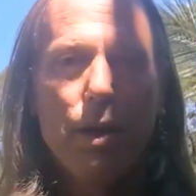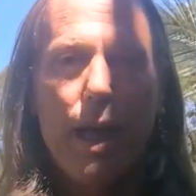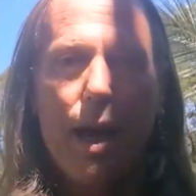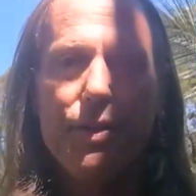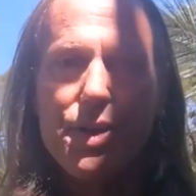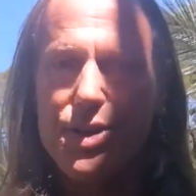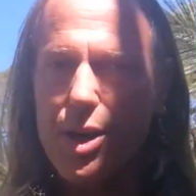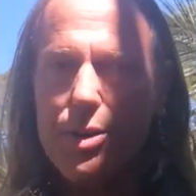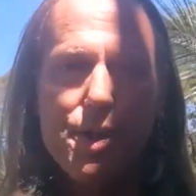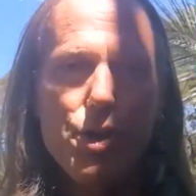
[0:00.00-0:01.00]
Yeah, that
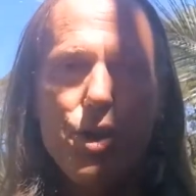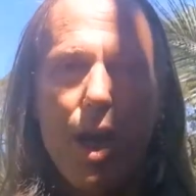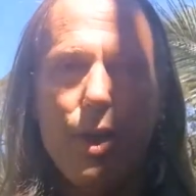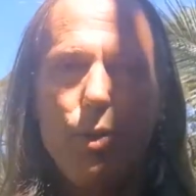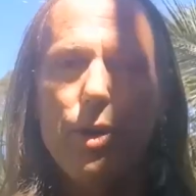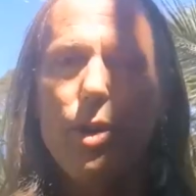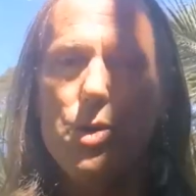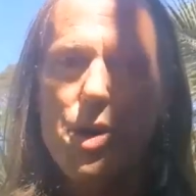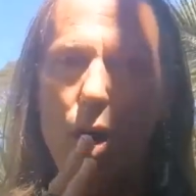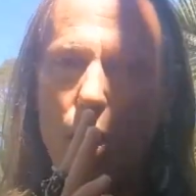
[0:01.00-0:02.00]
starts in January,
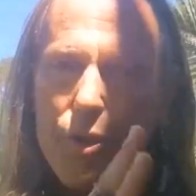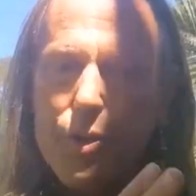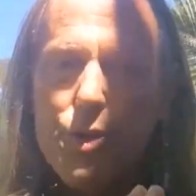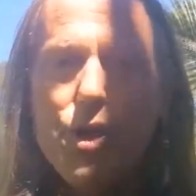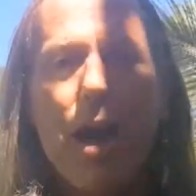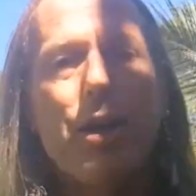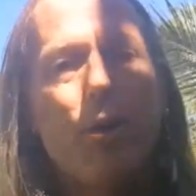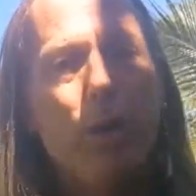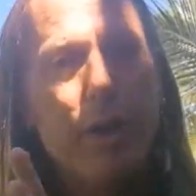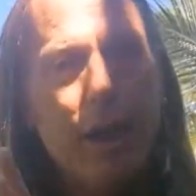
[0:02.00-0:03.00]
goes all through
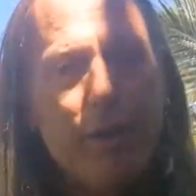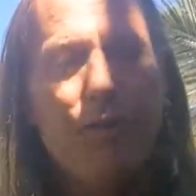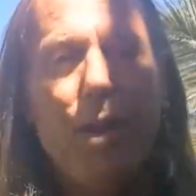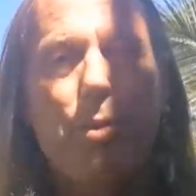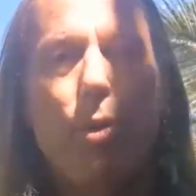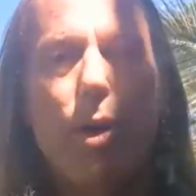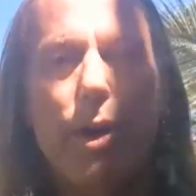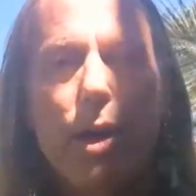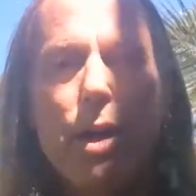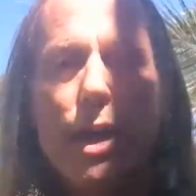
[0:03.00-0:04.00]
January and February.